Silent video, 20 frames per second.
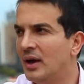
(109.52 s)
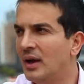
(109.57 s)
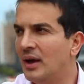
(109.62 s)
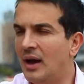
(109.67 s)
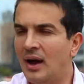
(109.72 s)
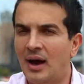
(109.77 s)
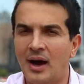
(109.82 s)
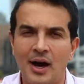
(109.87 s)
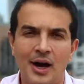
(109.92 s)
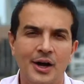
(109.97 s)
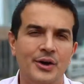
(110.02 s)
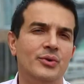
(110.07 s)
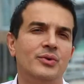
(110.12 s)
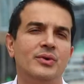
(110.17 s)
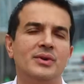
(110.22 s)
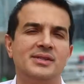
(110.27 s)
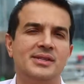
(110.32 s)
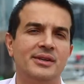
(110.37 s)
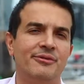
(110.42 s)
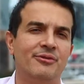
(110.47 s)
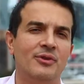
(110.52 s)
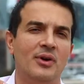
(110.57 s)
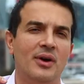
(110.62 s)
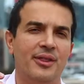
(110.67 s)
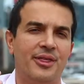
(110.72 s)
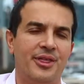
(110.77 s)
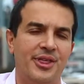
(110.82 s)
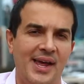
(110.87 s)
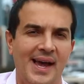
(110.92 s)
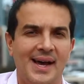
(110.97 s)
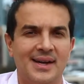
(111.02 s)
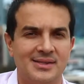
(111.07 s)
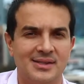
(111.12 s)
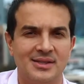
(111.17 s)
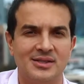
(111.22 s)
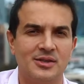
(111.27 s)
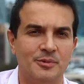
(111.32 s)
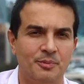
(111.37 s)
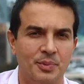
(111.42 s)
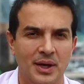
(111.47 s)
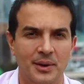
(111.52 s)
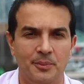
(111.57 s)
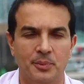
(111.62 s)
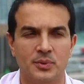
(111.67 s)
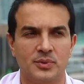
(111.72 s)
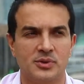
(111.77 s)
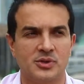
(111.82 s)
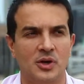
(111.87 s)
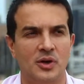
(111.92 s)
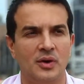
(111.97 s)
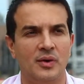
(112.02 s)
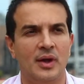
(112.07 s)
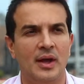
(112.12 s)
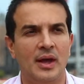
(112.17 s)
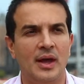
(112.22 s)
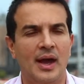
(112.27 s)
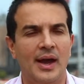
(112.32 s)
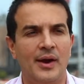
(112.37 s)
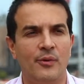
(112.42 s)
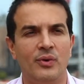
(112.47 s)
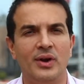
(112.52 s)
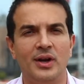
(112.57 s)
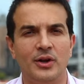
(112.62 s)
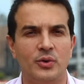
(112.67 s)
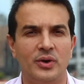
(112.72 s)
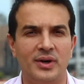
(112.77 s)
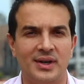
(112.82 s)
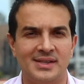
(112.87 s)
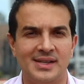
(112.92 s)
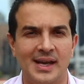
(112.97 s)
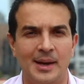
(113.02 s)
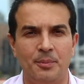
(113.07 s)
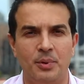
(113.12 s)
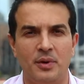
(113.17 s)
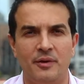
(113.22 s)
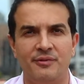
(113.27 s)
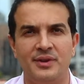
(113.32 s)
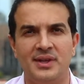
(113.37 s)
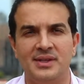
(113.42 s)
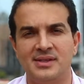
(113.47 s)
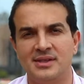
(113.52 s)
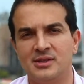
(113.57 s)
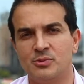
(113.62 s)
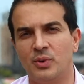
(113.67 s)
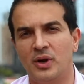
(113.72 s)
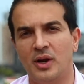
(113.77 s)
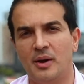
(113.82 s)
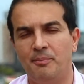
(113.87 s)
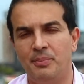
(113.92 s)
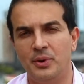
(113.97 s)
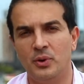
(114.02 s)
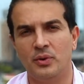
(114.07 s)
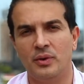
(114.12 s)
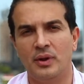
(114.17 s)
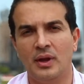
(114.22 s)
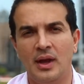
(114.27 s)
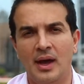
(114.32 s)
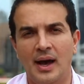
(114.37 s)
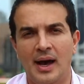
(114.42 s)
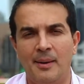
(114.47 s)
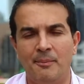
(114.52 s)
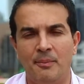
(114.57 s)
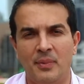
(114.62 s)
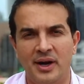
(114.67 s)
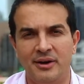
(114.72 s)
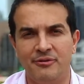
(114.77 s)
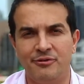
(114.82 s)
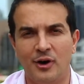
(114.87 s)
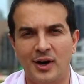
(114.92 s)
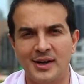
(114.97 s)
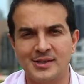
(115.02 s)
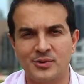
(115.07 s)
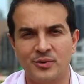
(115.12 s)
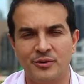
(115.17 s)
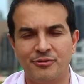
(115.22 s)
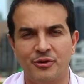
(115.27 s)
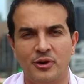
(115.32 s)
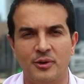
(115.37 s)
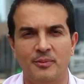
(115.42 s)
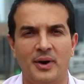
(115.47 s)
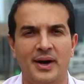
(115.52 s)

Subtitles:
hundreds, if not thousands of people. So a really good example of this is when I built up my advisory firm.